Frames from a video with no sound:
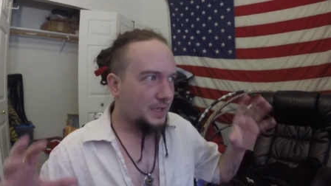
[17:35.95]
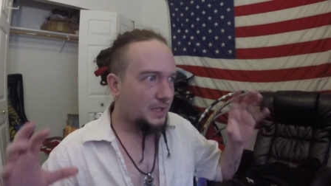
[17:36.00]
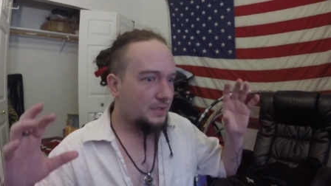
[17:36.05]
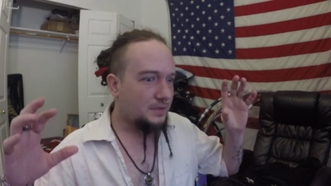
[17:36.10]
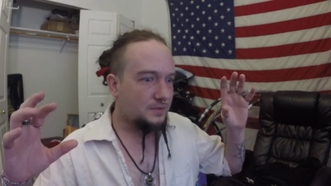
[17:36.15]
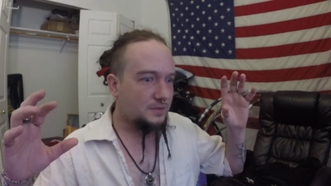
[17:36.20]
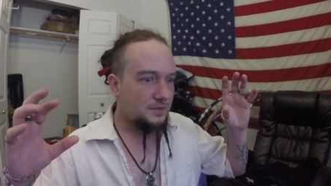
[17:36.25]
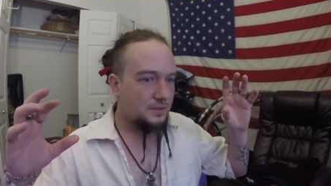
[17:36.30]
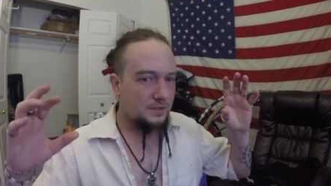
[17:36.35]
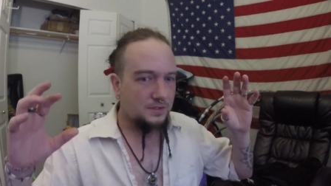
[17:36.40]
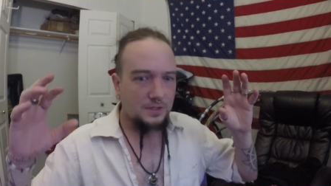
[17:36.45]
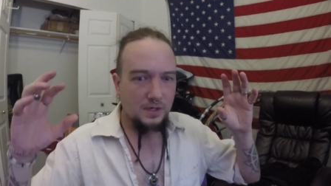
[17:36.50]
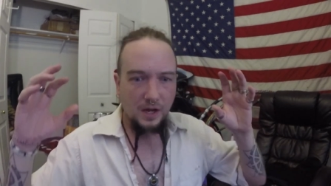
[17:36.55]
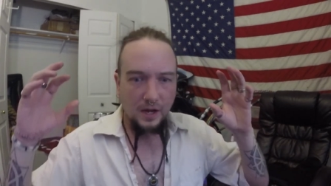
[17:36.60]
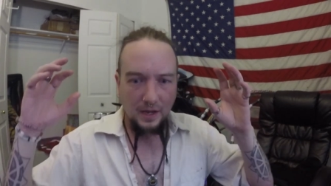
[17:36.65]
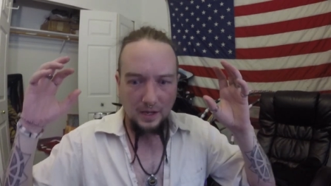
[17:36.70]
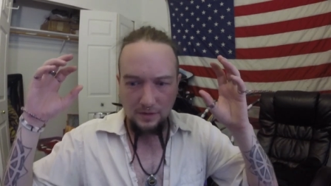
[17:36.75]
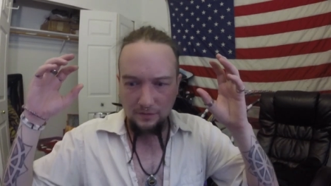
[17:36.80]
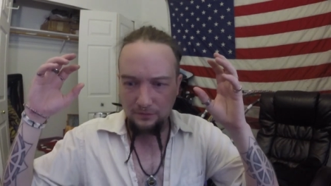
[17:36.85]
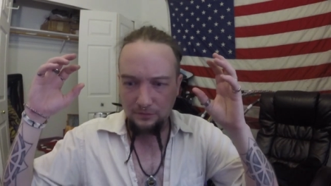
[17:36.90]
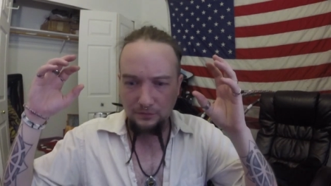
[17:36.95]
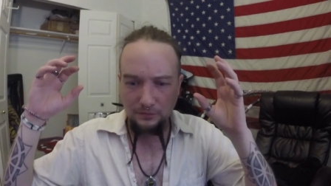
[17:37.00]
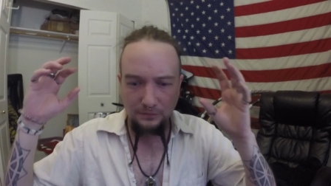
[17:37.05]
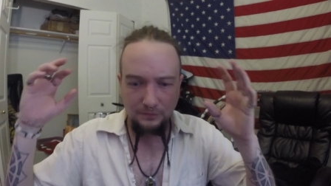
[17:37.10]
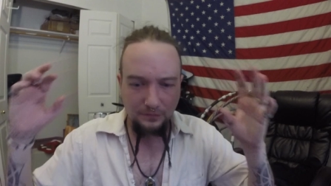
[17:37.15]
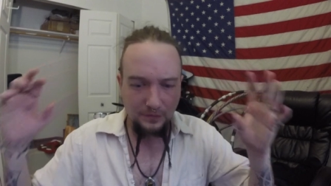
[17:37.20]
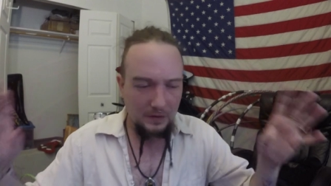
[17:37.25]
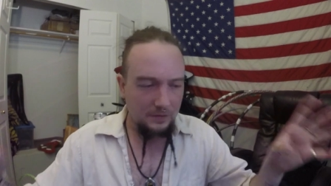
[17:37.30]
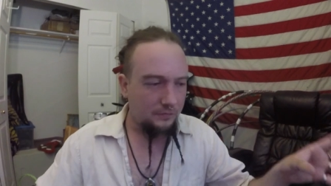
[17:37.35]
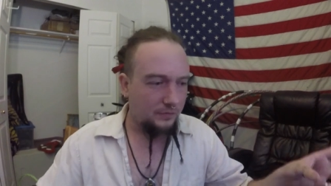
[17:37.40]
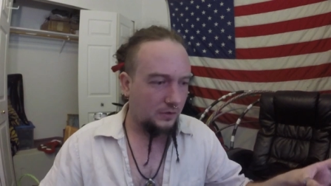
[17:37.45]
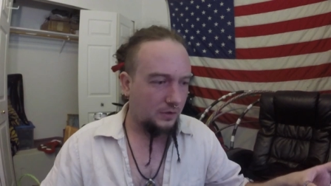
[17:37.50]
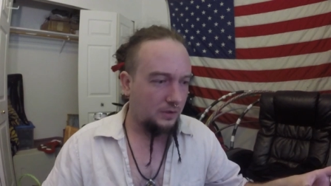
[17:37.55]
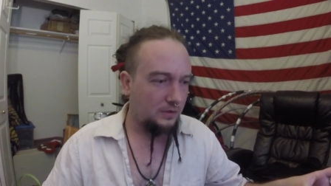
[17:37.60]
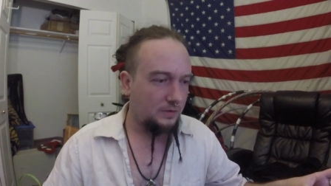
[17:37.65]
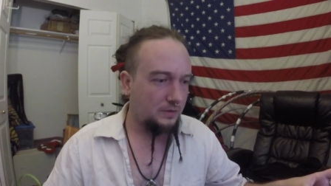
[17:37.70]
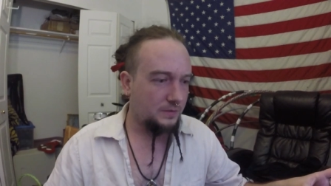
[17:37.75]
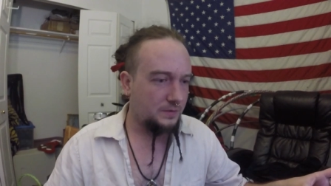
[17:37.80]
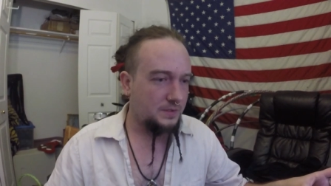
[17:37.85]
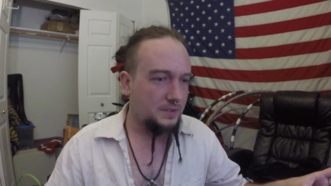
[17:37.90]
is just a fever
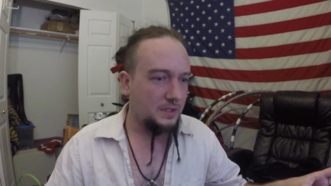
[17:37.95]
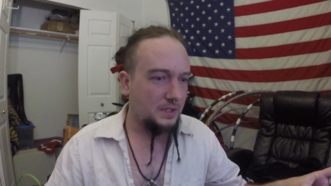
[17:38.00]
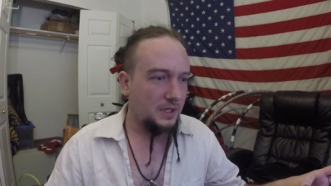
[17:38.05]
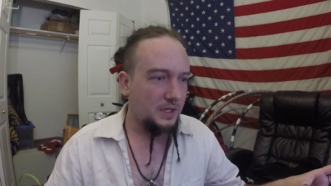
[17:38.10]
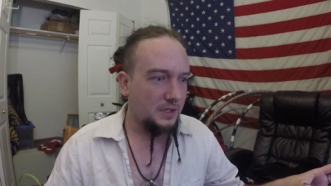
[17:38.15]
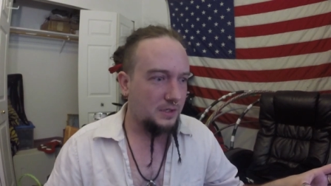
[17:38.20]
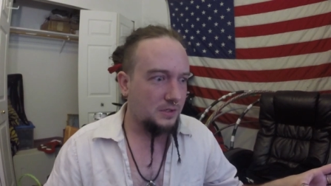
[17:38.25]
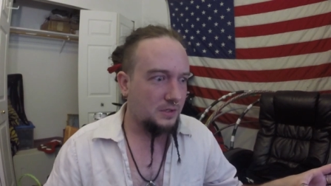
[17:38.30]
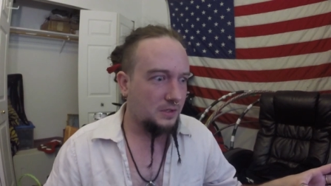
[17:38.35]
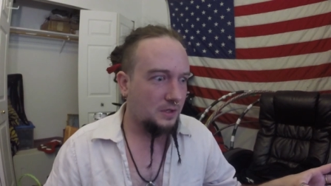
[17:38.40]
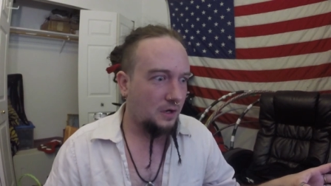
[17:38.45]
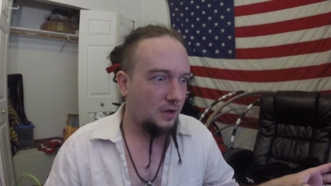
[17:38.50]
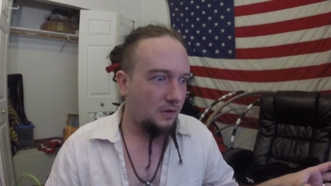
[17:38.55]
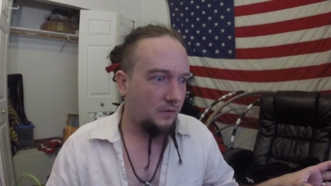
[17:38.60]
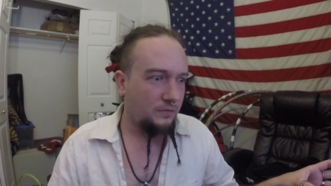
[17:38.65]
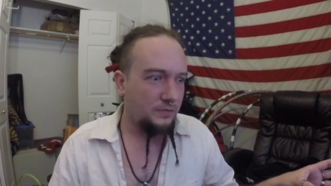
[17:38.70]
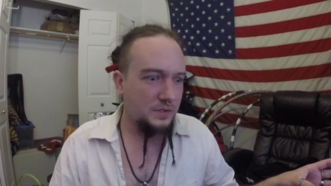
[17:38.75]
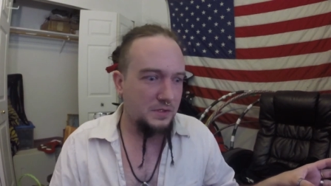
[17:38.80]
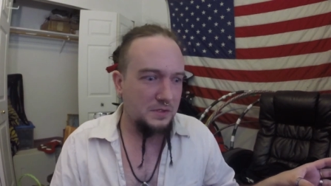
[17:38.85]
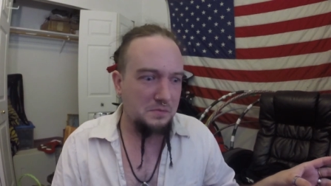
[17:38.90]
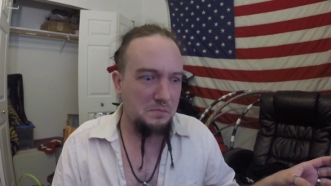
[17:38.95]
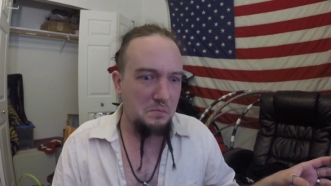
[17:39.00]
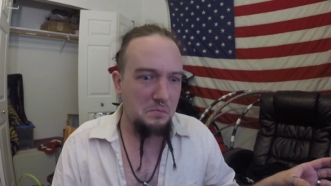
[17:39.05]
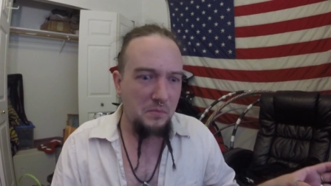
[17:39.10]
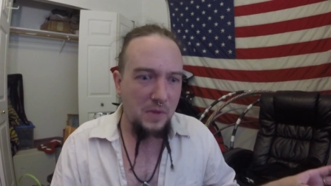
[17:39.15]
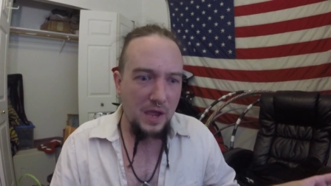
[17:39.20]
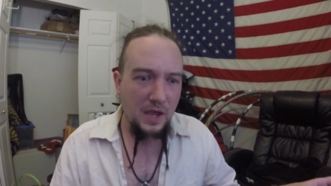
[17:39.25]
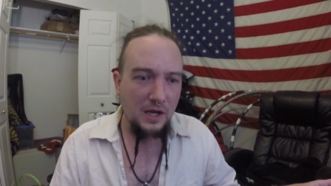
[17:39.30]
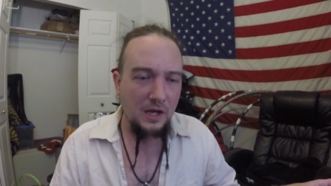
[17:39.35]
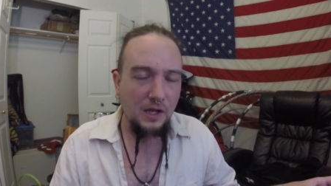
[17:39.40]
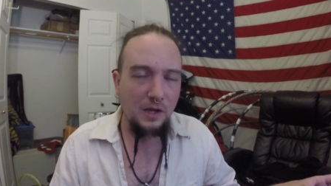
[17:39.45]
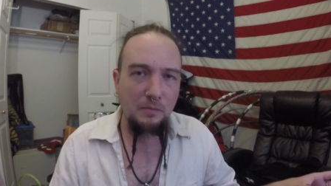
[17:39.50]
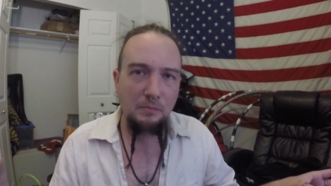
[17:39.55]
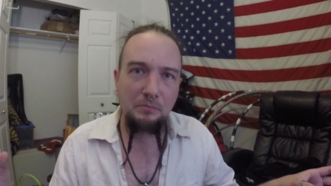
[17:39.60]
hallucination of just manic